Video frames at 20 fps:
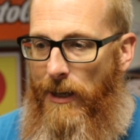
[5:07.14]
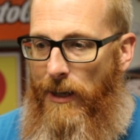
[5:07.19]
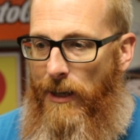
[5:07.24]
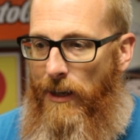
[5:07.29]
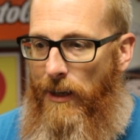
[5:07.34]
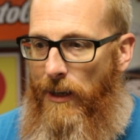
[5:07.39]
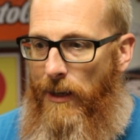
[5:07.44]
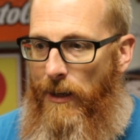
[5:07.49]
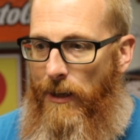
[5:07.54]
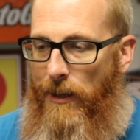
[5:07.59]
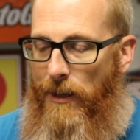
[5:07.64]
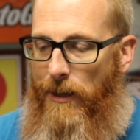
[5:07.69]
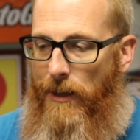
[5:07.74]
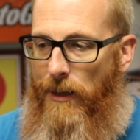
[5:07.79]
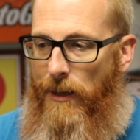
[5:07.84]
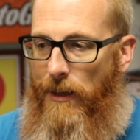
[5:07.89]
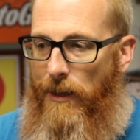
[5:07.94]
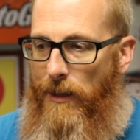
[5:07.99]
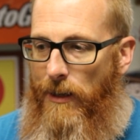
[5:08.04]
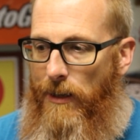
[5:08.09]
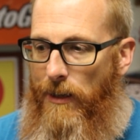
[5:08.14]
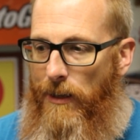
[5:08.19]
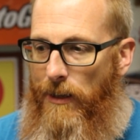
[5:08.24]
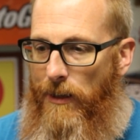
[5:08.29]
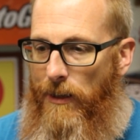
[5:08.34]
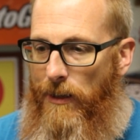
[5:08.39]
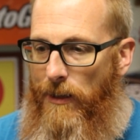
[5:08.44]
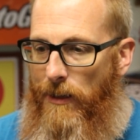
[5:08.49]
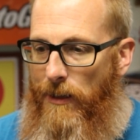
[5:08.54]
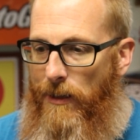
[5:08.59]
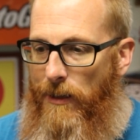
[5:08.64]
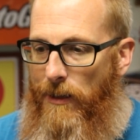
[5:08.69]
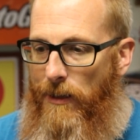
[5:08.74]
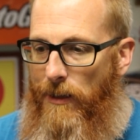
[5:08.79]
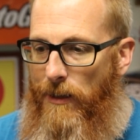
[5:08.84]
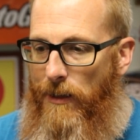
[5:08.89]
[no speech]